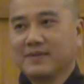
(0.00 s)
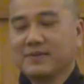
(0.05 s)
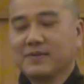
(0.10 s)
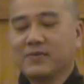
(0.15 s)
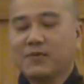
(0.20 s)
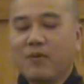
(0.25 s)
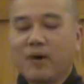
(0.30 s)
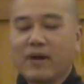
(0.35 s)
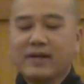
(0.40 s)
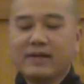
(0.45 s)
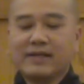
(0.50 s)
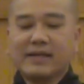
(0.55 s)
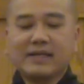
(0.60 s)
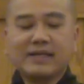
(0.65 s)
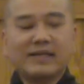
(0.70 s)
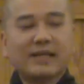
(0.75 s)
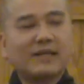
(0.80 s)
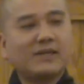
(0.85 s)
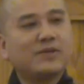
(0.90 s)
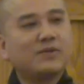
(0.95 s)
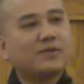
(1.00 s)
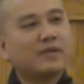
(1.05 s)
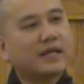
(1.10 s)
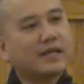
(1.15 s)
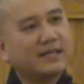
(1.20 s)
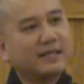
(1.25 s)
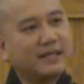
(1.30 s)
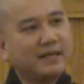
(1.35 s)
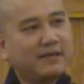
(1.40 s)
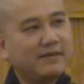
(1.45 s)
So one thing that you
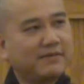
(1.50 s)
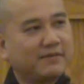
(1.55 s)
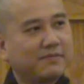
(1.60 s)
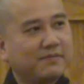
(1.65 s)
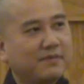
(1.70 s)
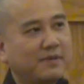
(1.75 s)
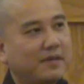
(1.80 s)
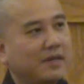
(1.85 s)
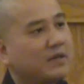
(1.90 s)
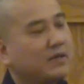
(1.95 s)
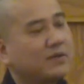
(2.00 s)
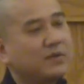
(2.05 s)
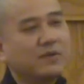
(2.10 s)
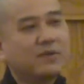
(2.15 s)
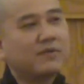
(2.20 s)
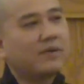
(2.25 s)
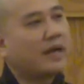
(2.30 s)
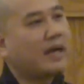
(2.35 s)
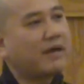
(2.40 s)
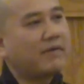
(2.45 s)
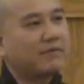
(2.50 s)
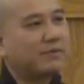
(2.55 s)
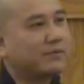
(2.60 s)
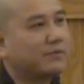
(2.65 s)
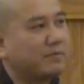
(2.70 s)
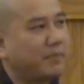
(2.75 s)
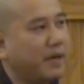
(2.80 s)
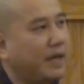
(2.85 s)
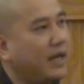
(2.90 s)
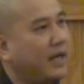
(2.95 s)
can give, you don't have
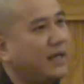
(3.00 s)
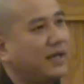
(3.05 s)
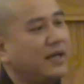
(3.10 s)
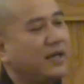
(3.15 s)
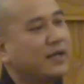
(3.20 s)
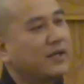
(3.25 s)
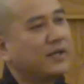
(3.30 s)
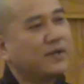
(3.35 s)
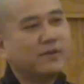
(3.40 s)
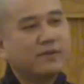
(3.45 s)
to pay,